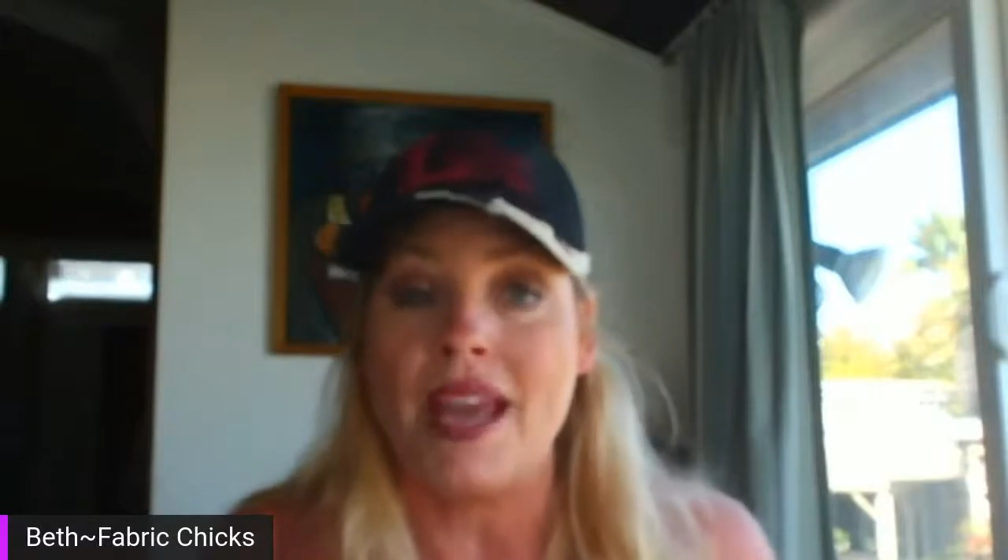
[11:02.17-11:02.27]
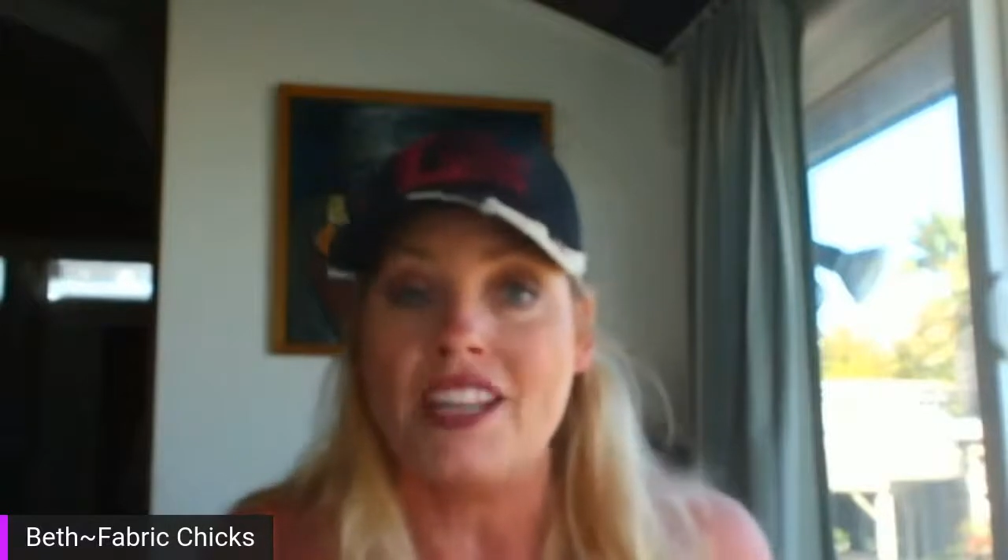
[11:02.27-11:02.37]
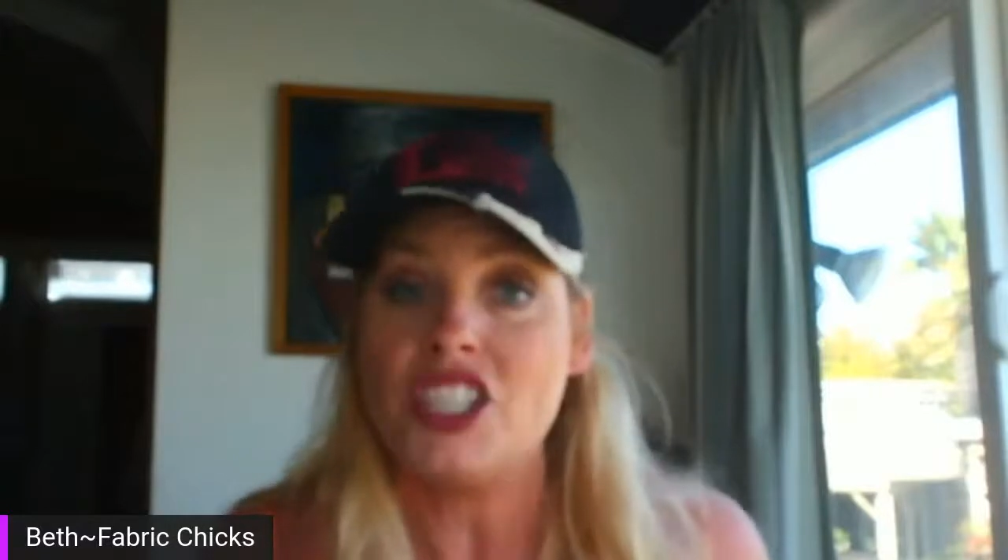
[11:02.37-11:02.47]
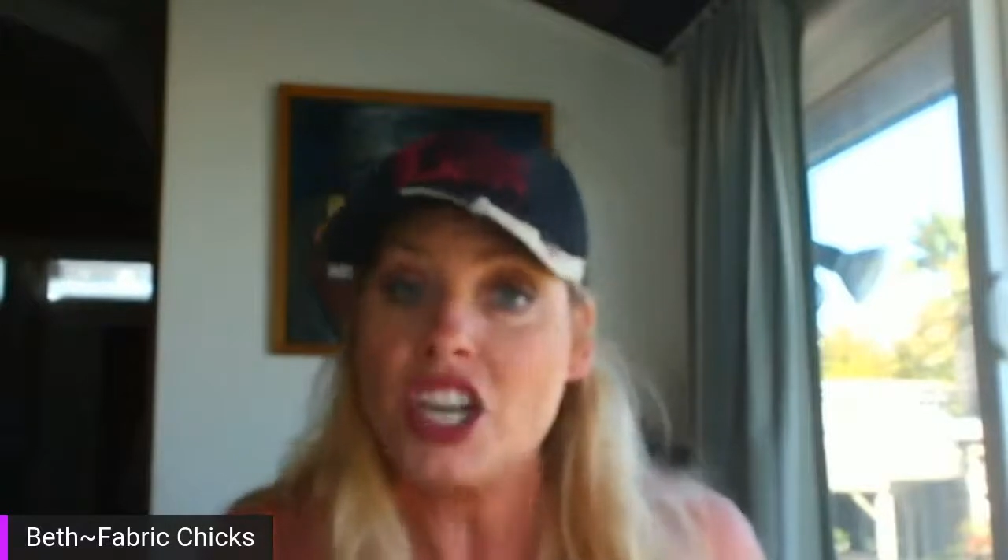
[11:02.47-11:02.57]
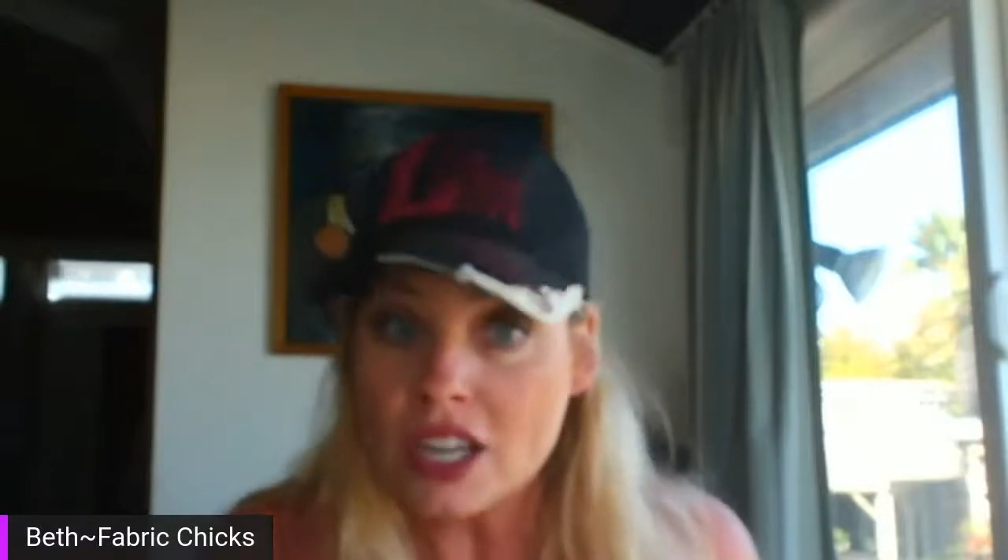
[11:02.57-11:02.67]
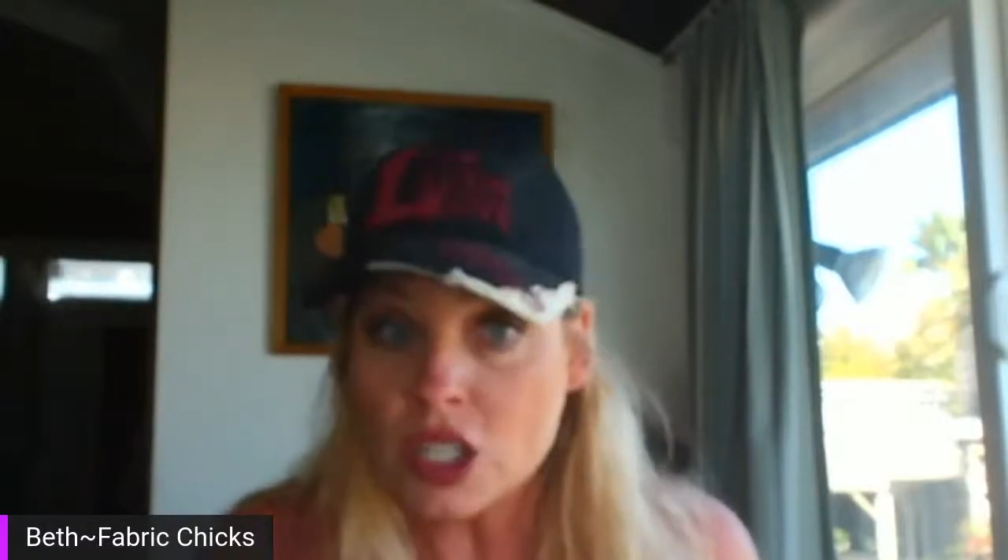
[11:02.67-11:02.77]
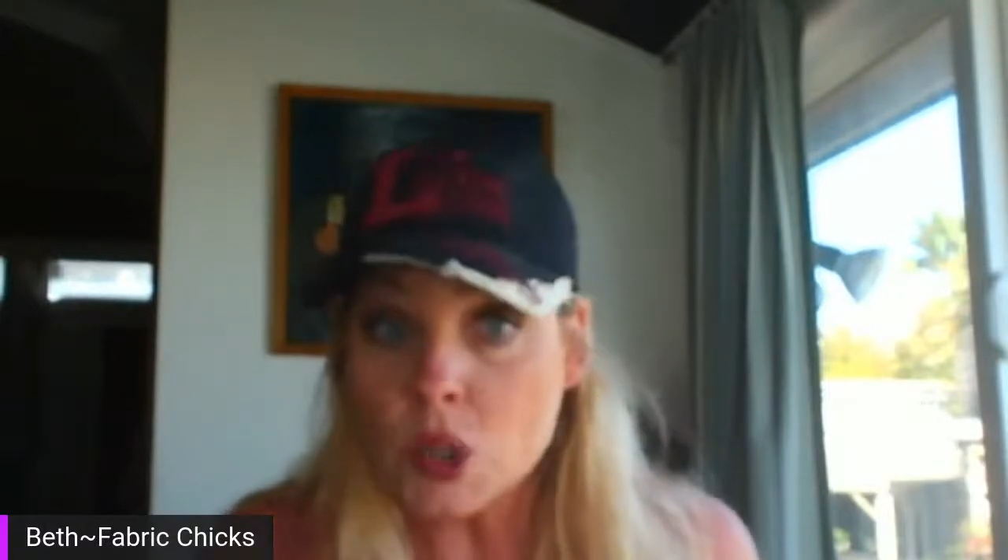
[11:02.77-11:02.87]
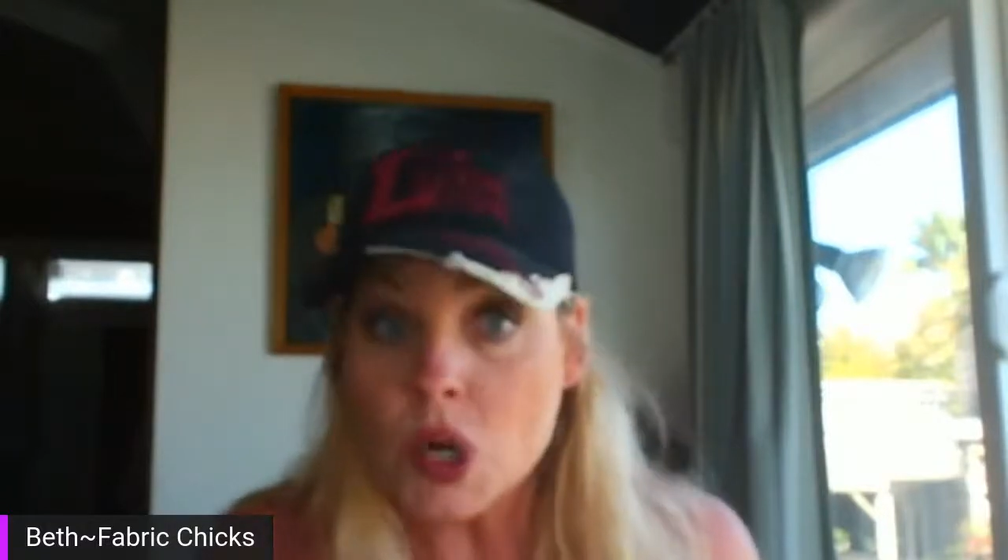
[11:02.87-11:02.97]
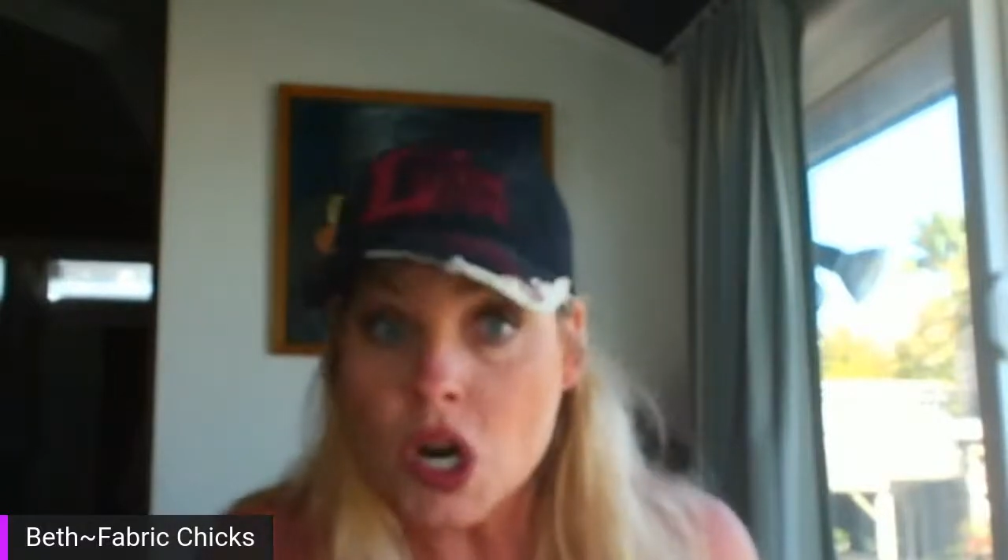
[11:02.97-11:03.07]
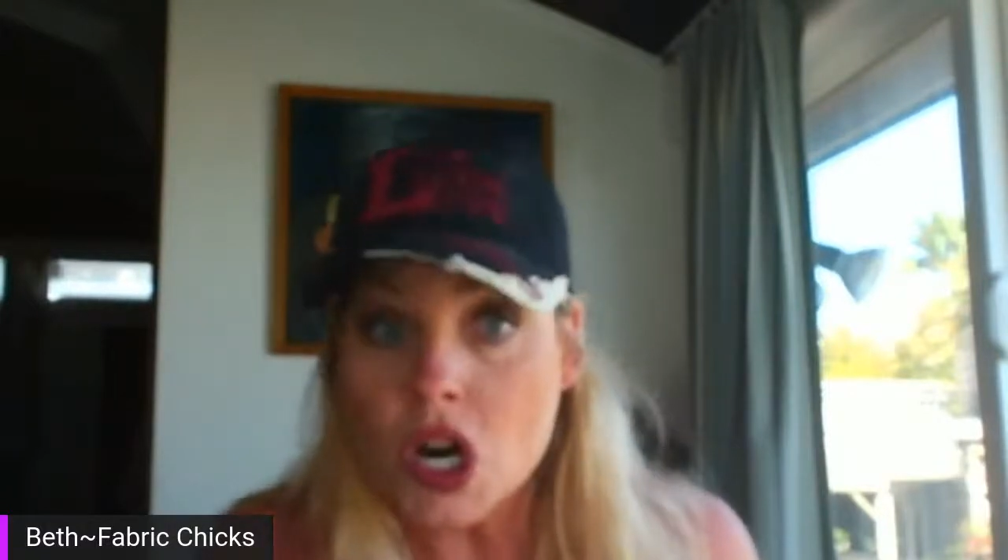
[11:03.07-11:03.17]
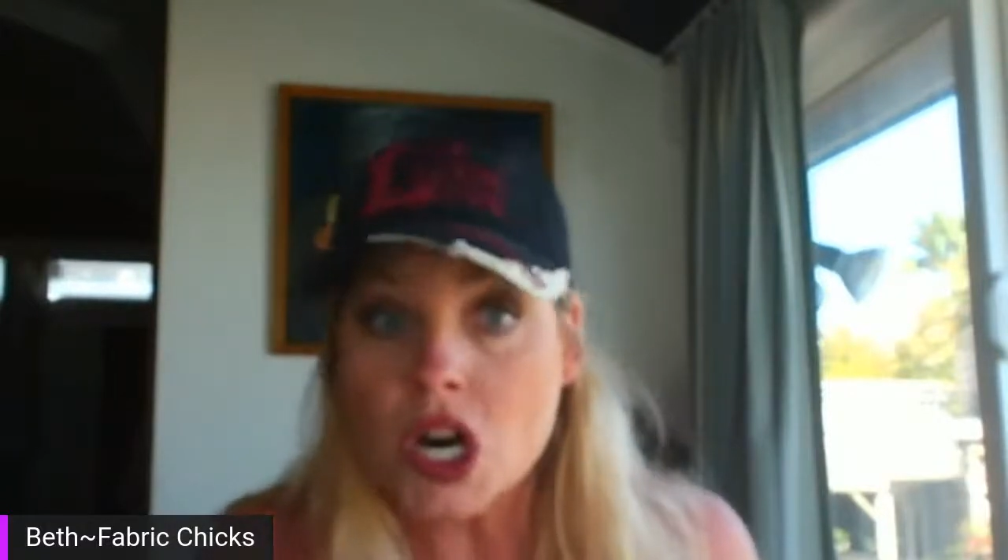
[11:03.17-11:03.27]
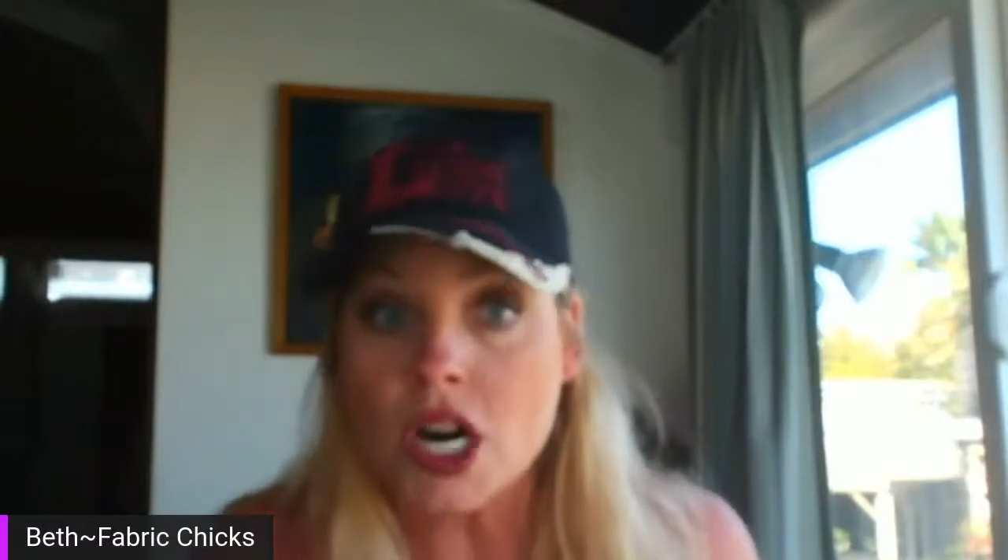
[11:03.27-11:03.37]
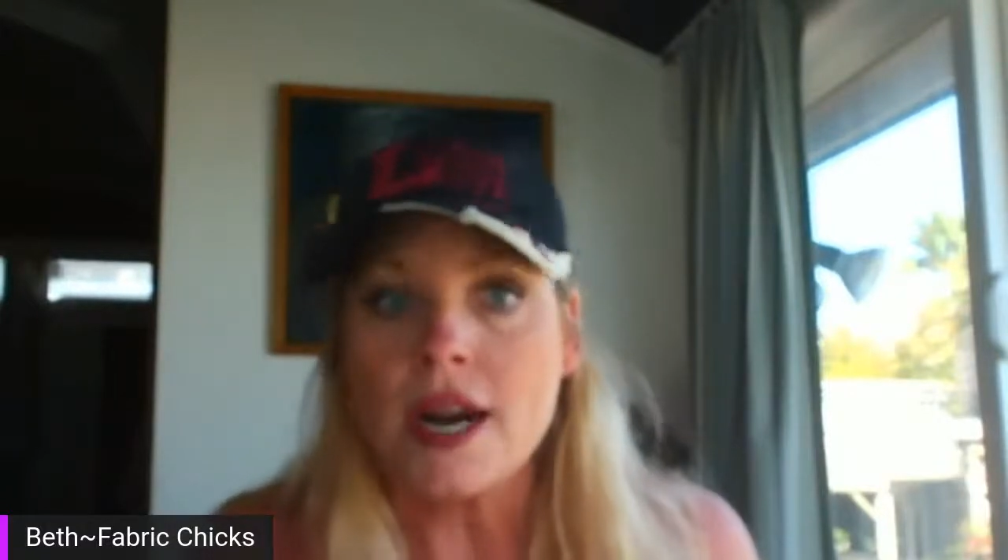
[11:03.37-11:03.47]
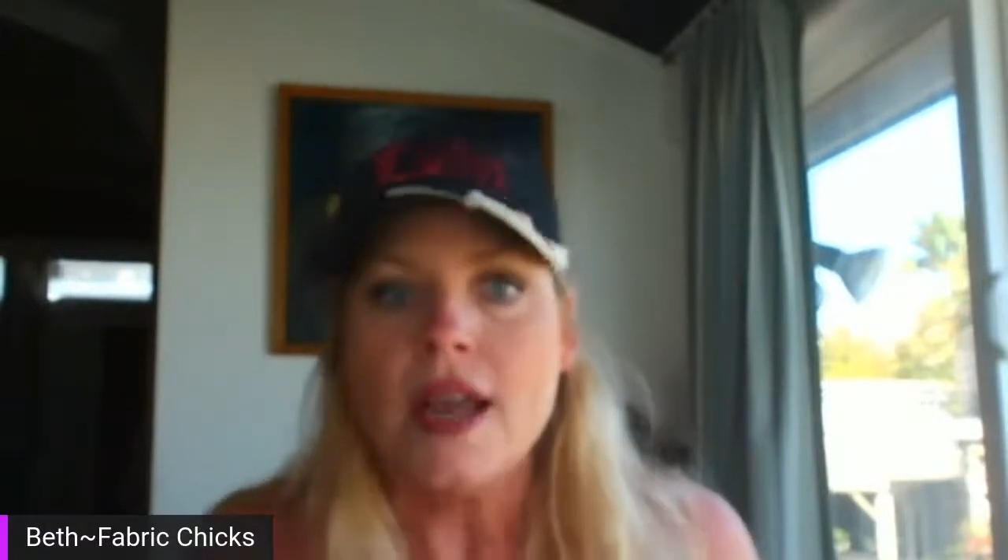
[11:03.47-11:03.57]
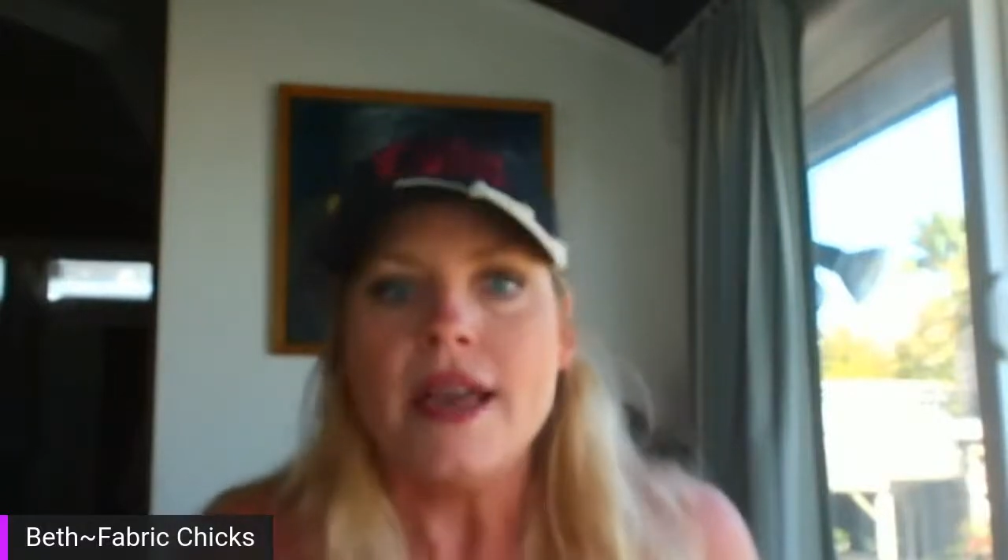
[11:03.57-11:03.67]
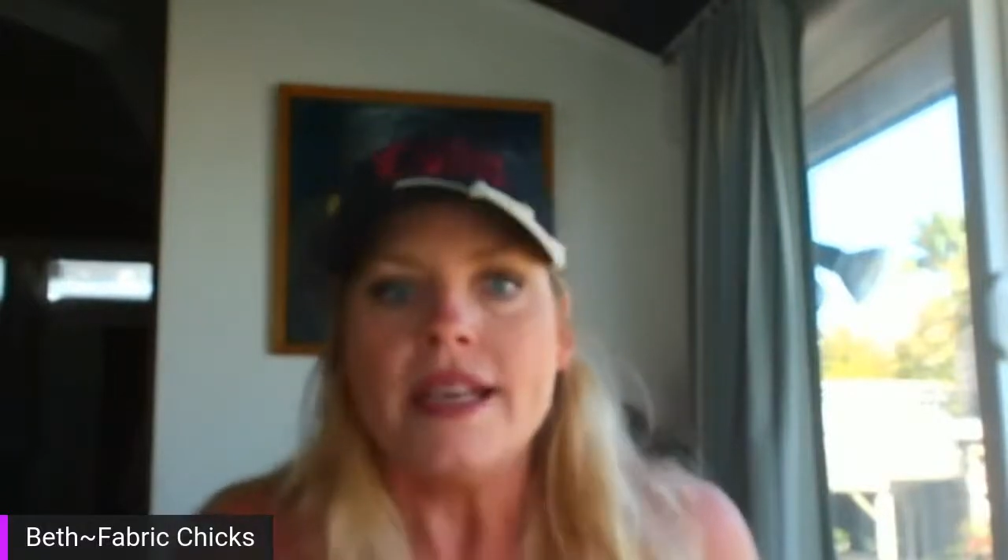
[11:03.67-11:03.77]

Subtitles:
my junk drawer.